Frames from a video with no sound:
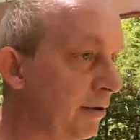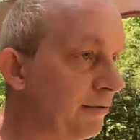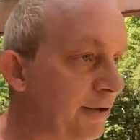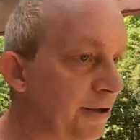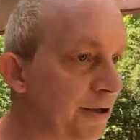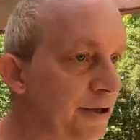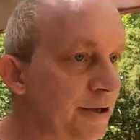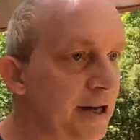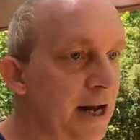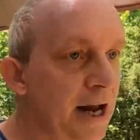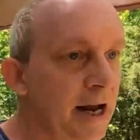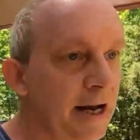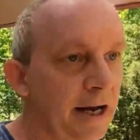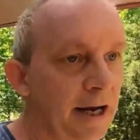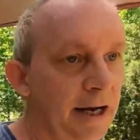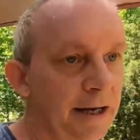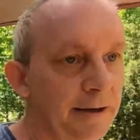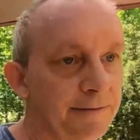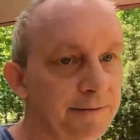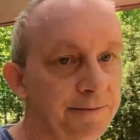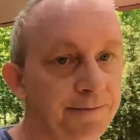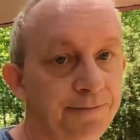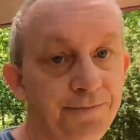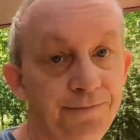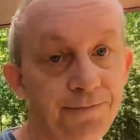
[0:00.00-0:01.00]

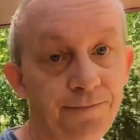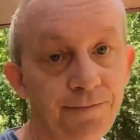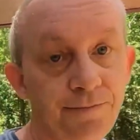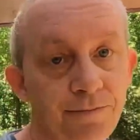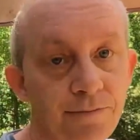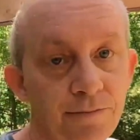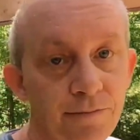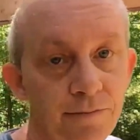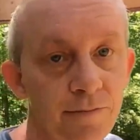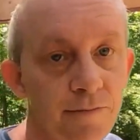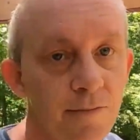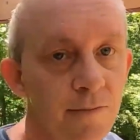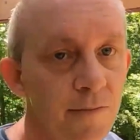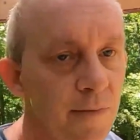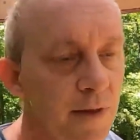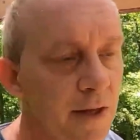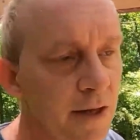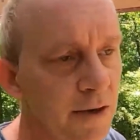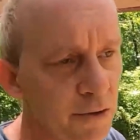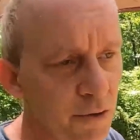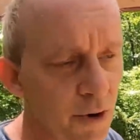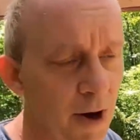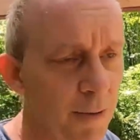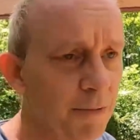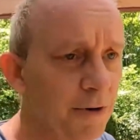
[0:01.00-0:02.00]
self-sustaining.
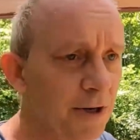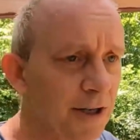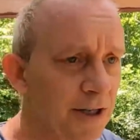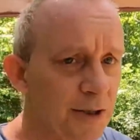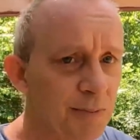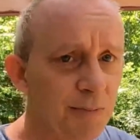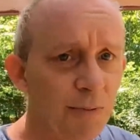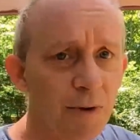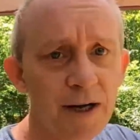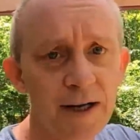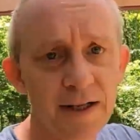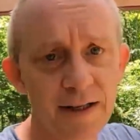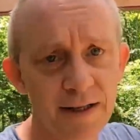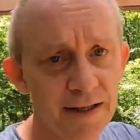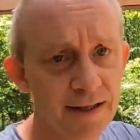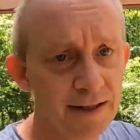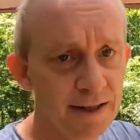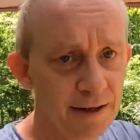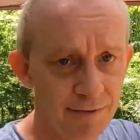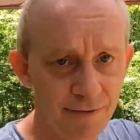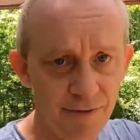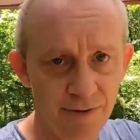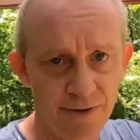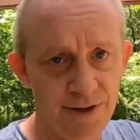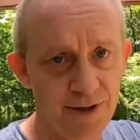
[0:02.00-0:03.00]
So I'm going to explain
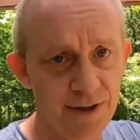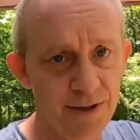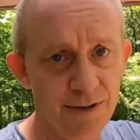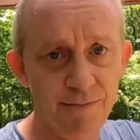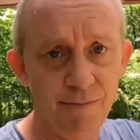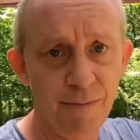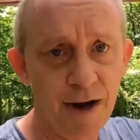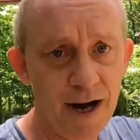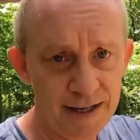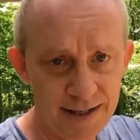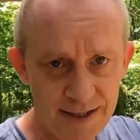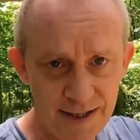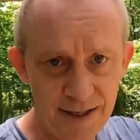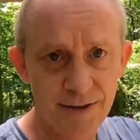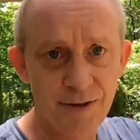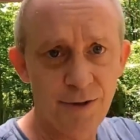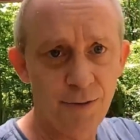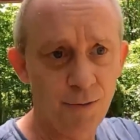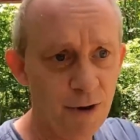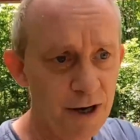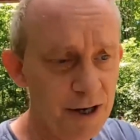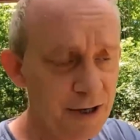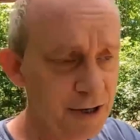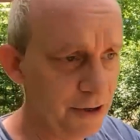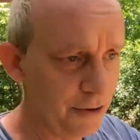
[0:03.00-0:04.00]
the differences. My
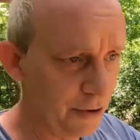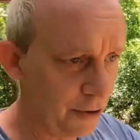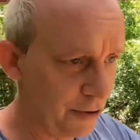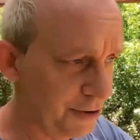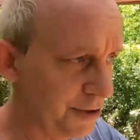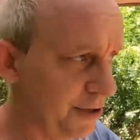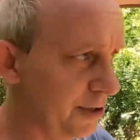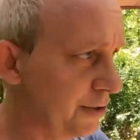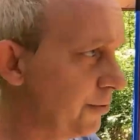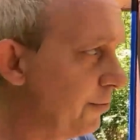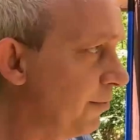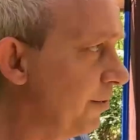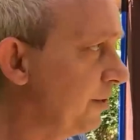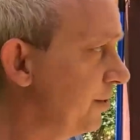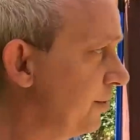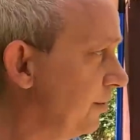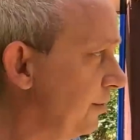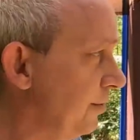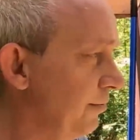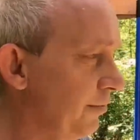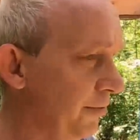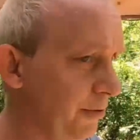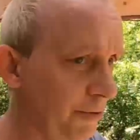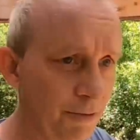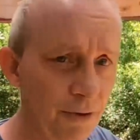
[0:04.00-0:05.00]
situation, her
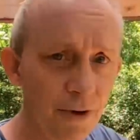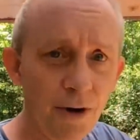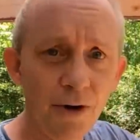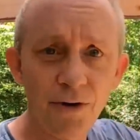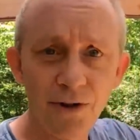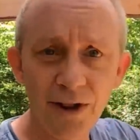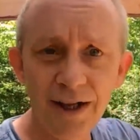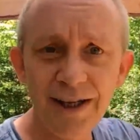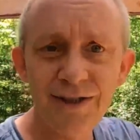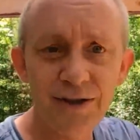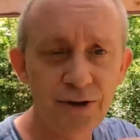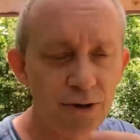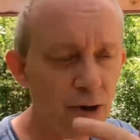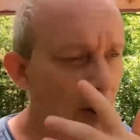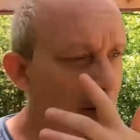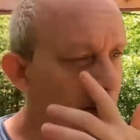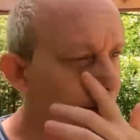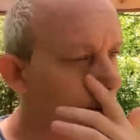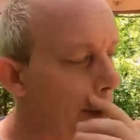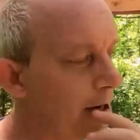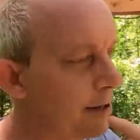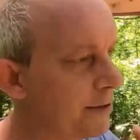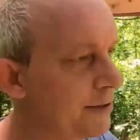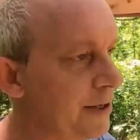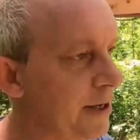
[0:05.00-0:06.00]
situation, or at least
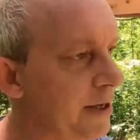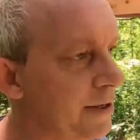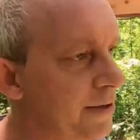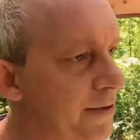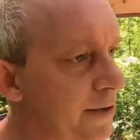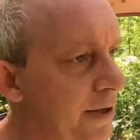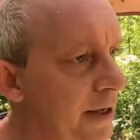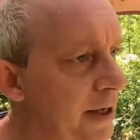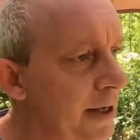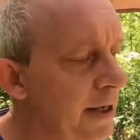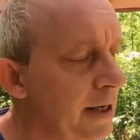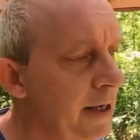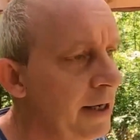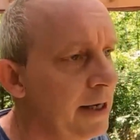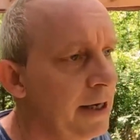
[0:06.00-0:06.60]
thought process.